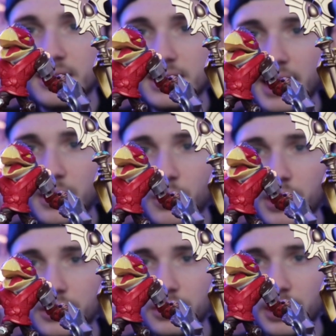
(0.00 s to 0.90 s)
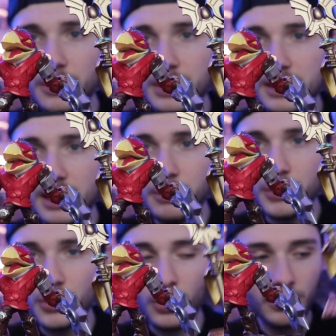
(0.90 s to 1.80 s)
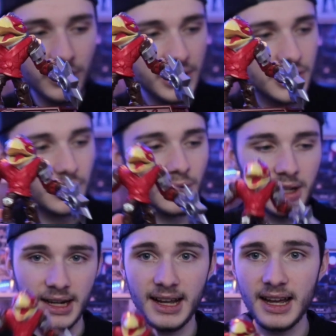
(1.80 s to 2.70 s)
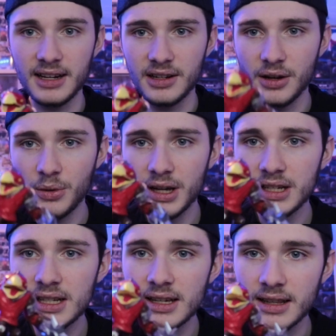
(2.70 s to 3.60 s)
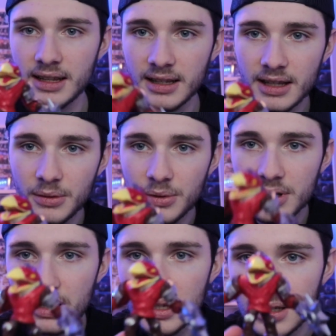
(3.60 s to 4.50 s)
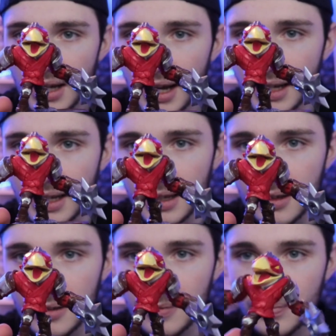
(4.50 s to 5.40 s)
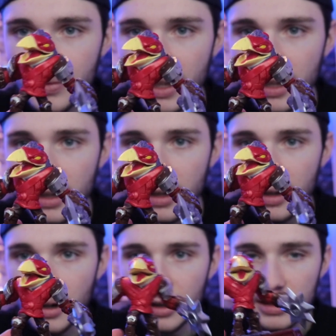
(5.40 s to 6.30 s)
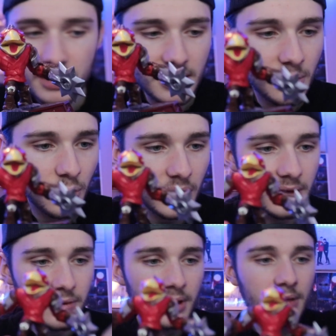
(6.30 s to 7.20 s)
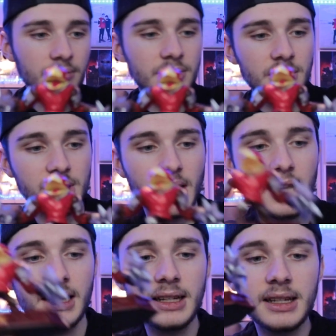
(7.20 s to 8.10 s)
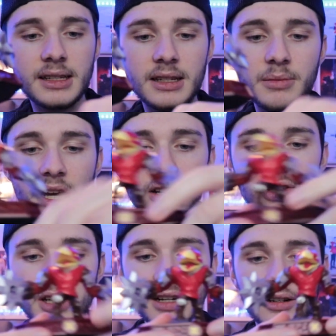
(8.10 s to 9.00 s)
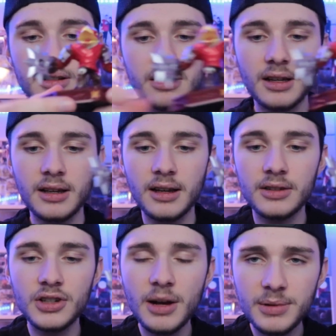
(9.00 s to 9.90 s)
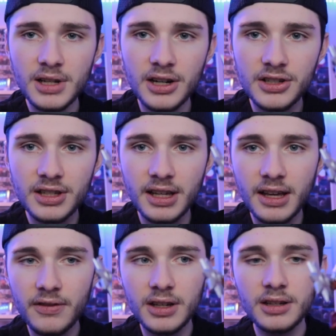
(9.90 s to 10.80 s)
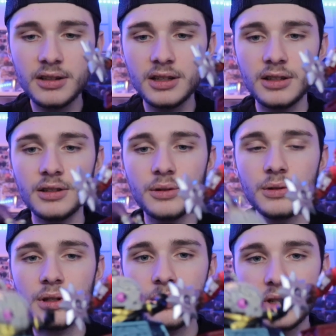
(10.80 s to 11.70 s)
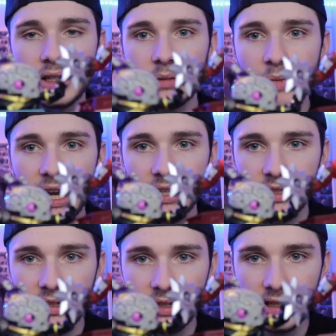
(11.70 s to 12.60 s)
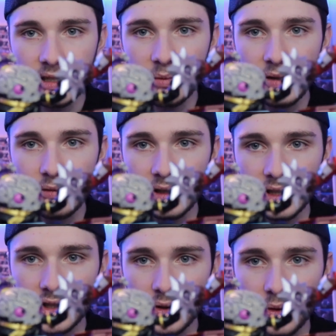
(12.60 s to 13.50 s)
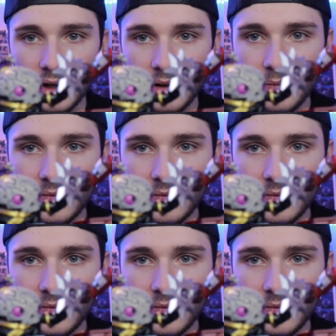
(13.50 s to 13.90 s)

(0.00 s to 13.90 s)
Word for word: Taekwon Crow is abnormally short, and I had no idea that he was this tiny. Honestly, one of the tiniest Imaginators. Chopscotch is a given. You'd expect it to be really short.